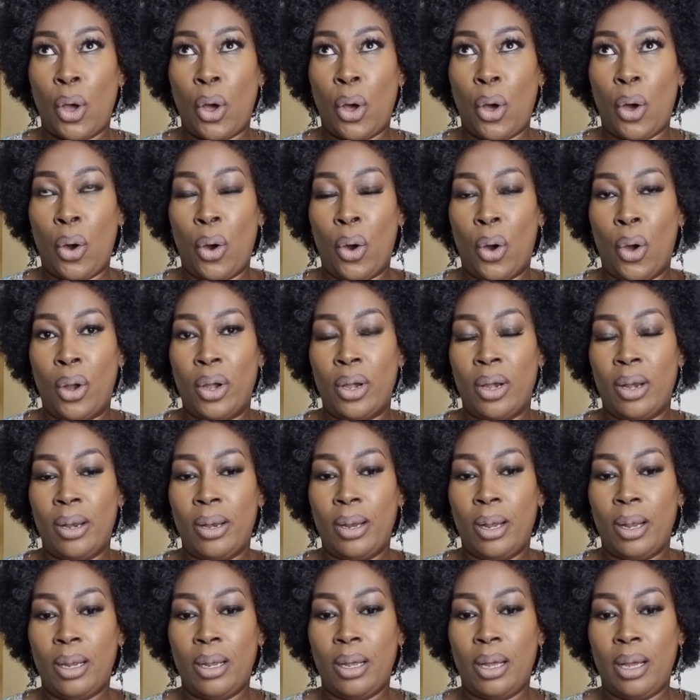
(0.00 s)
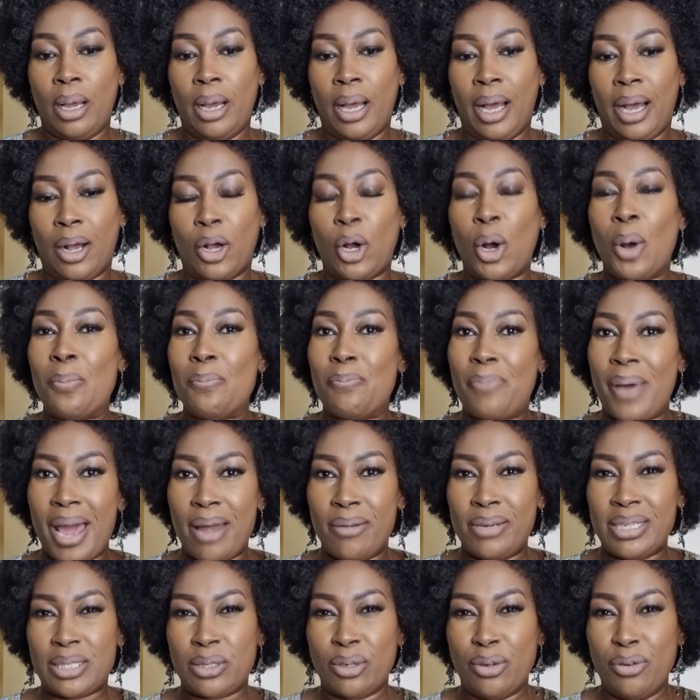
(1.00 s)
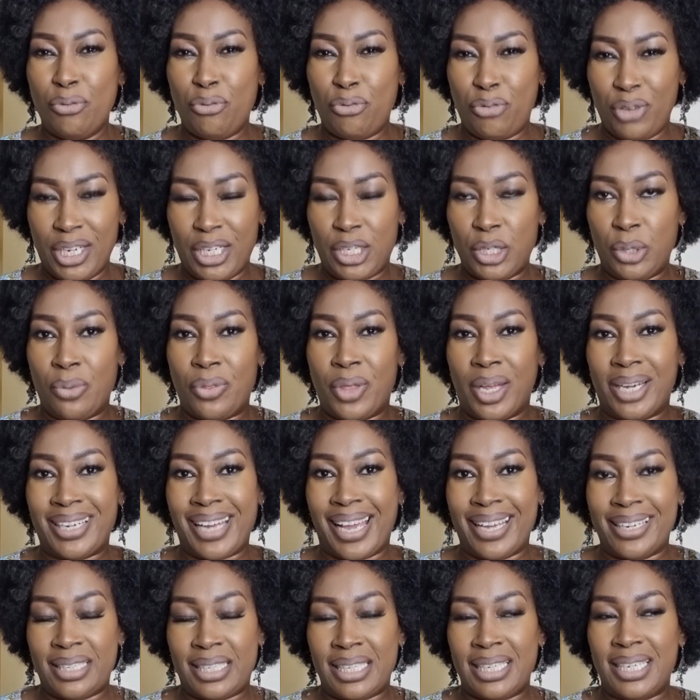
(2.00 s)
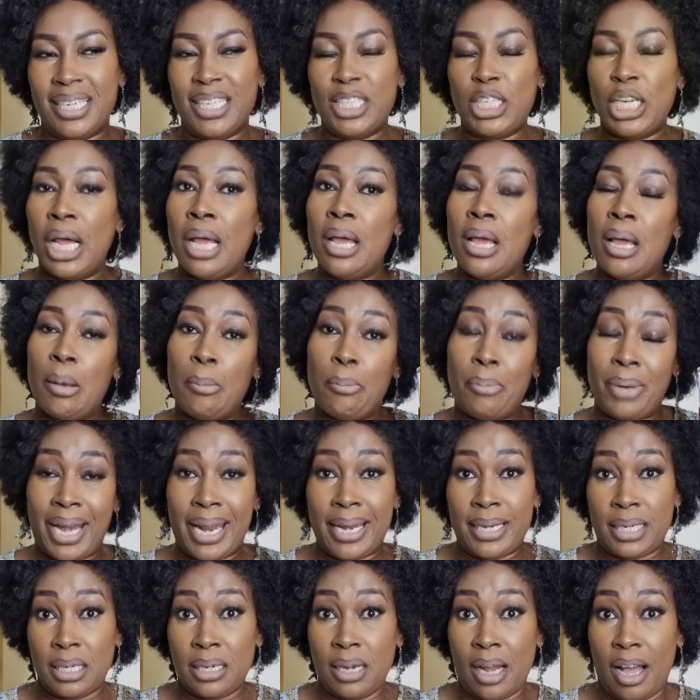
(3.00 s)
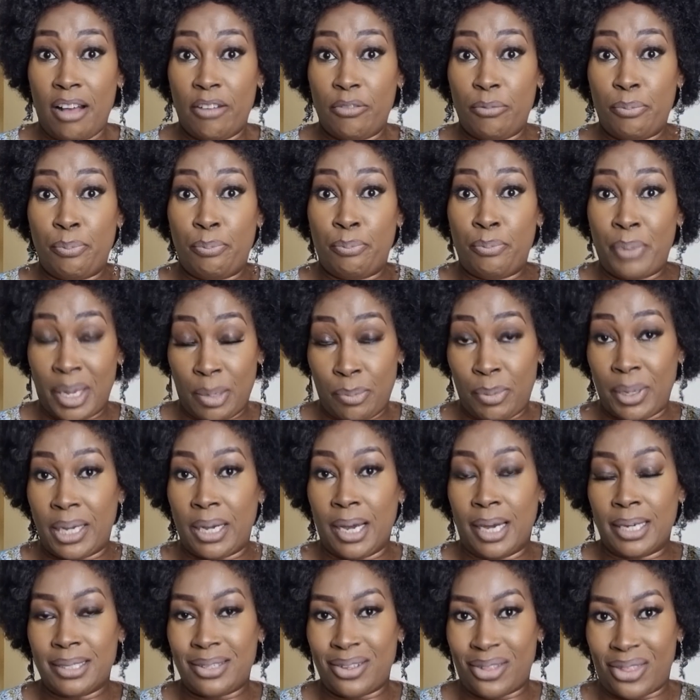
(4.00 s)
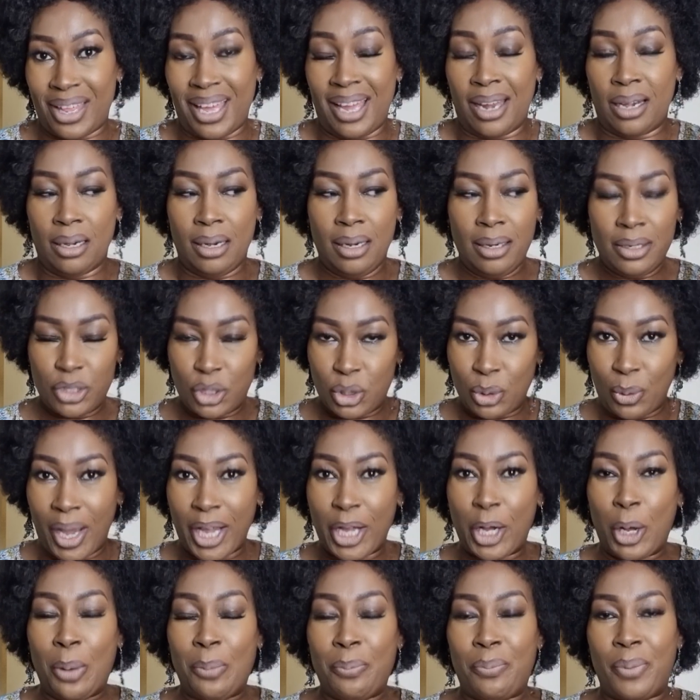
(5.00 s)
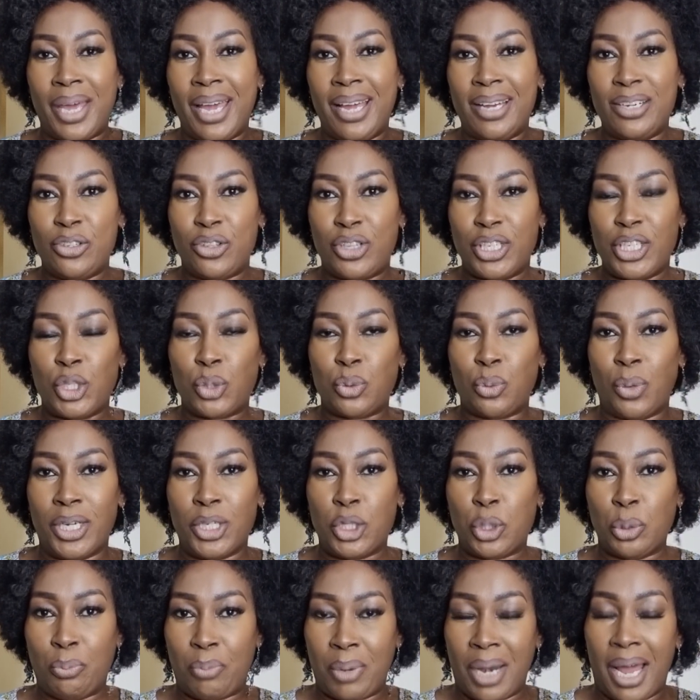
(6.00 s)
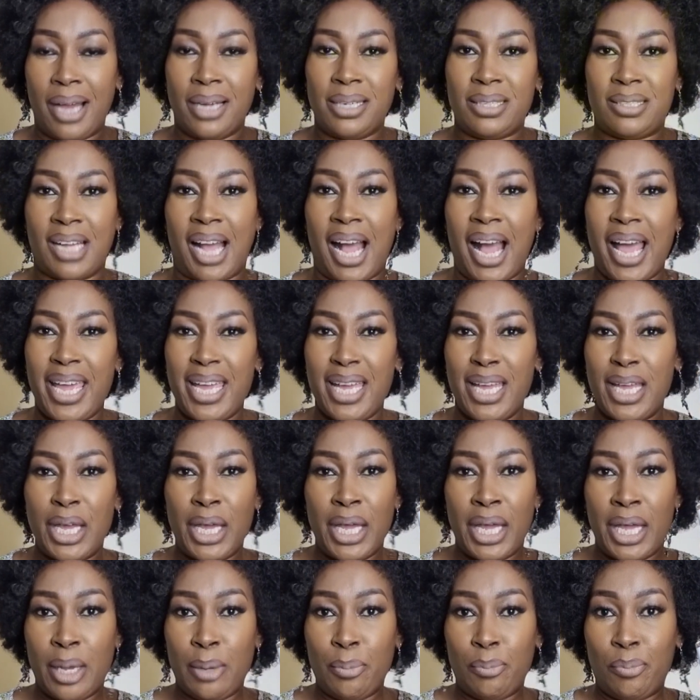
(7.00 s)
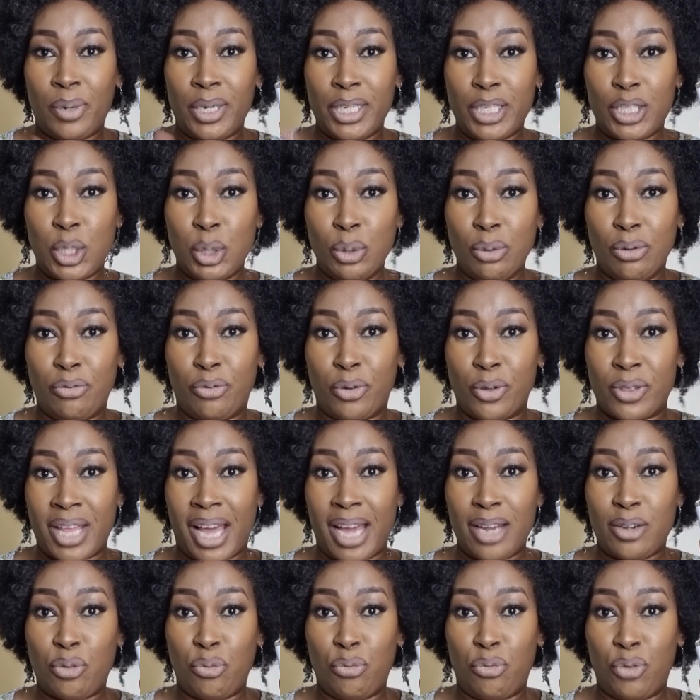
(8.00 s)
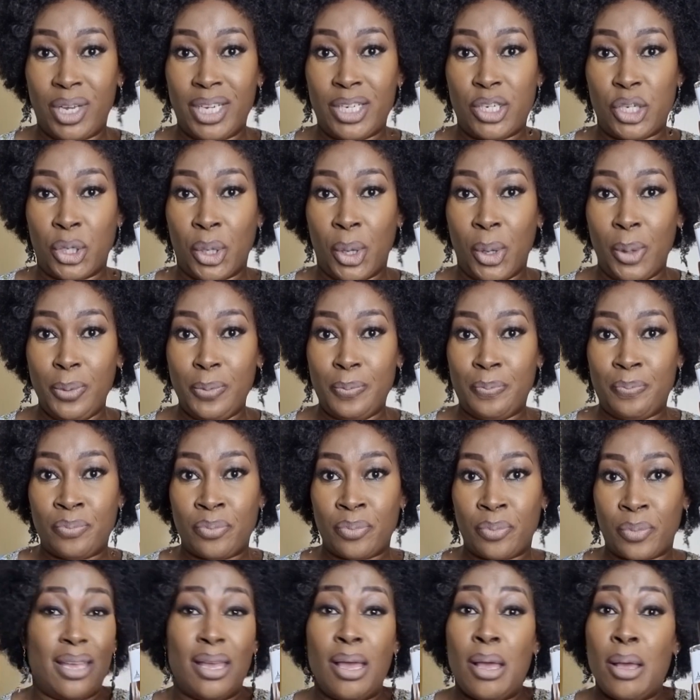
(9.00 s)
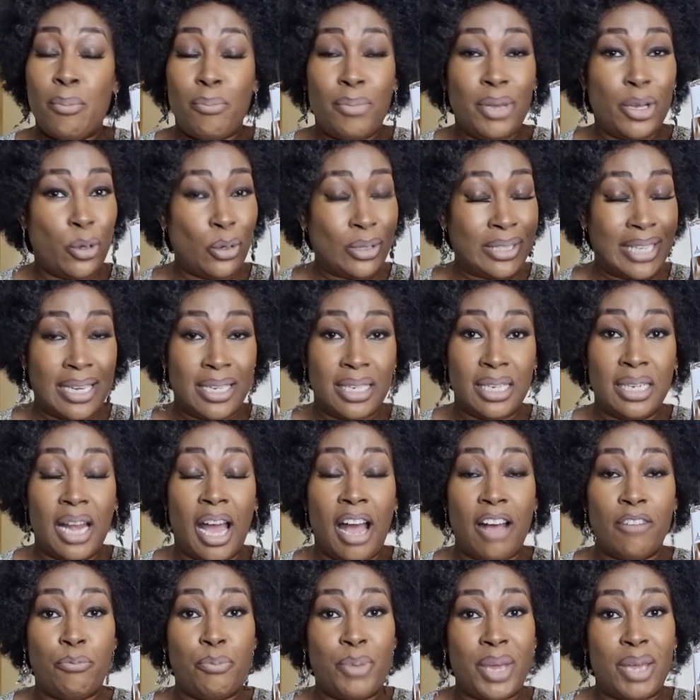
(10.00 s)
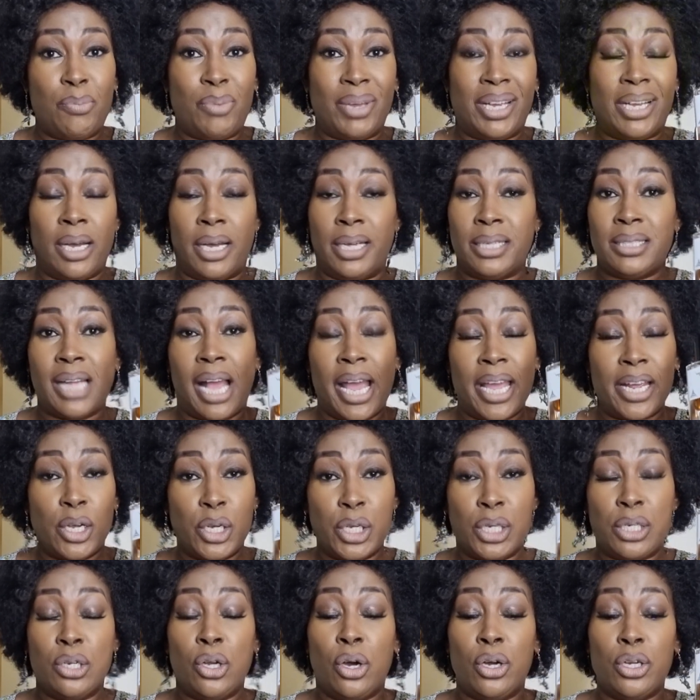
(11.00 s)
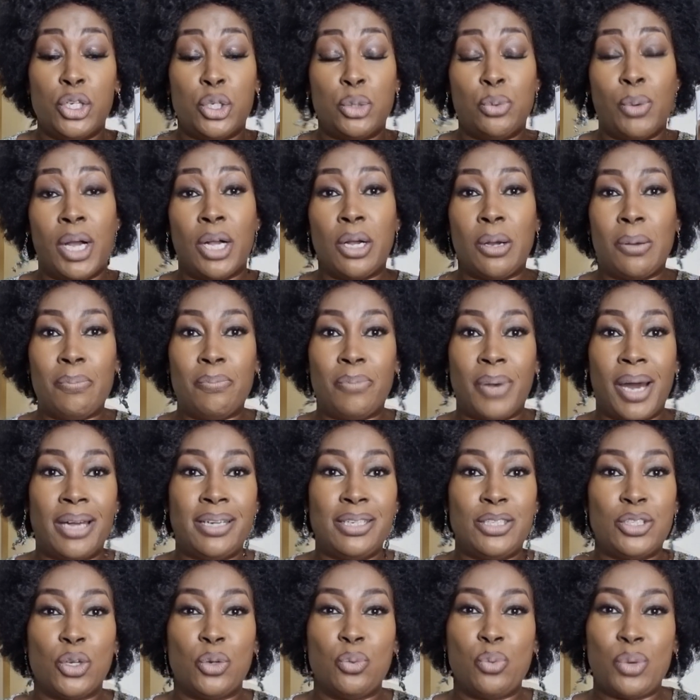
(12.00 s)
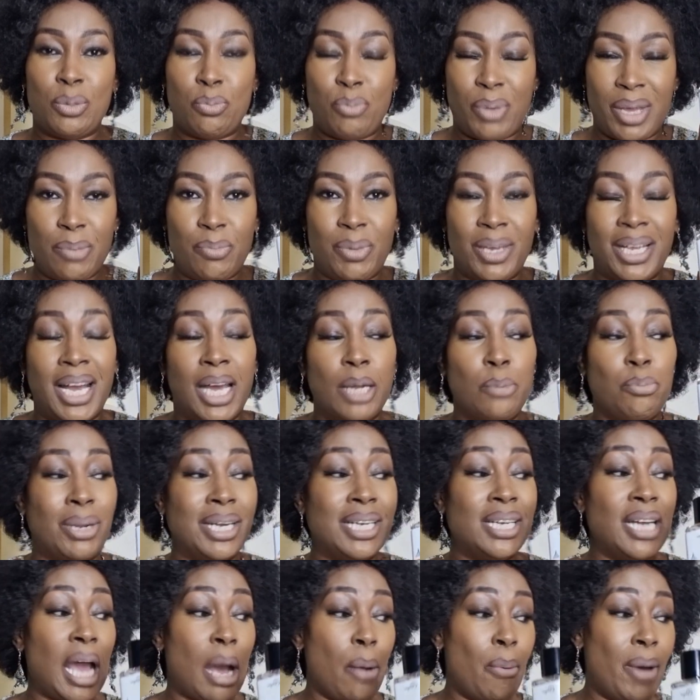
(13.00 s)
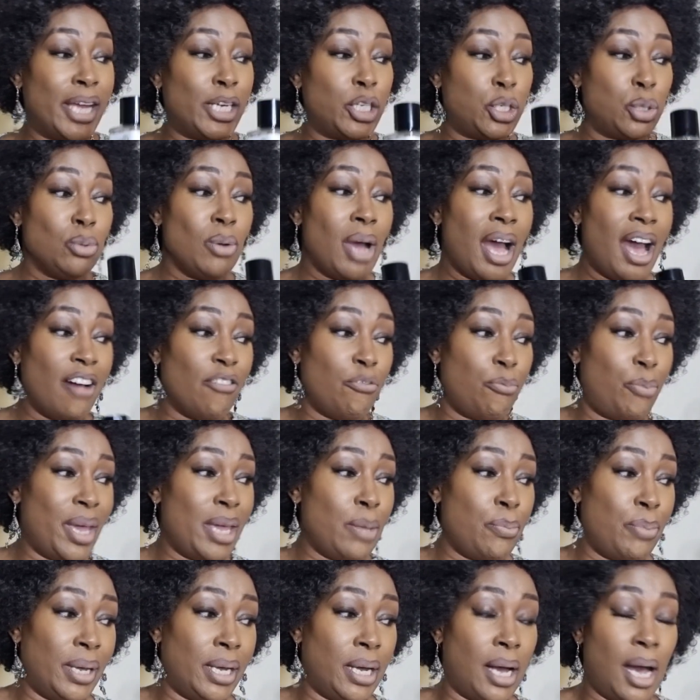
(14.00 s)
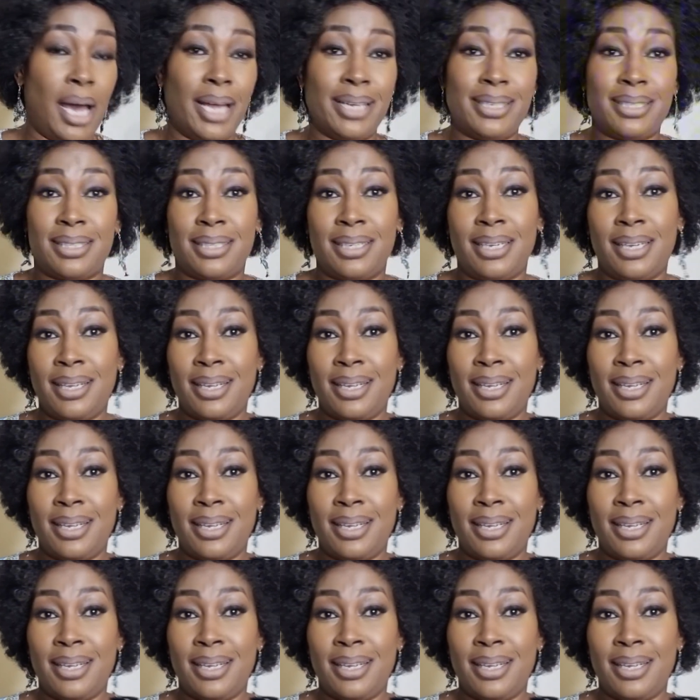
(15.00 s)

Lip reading: on a comparison video that I did, but I didn't have Baby Cut then. So I compared this one to Black Tie. Please look for that video, because I didn't have Baby Cut. I could not do a comparison with Baby Cut, but now I do have Baby Cut.